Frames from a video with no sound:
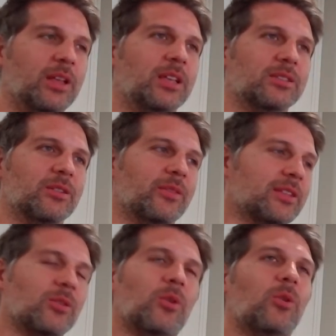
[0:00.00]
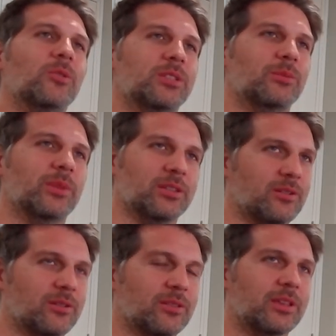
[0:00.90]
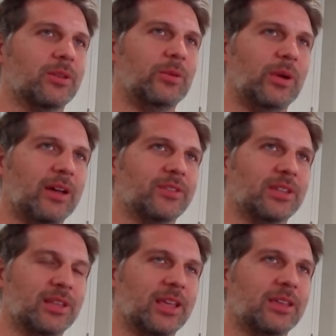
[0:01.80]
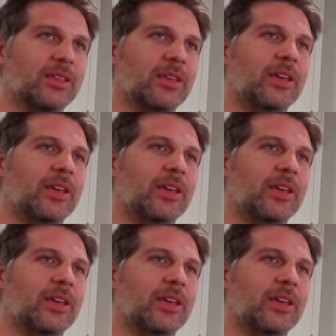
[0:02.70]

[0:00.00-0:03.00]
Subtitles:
So that's a whole semester that you have to take,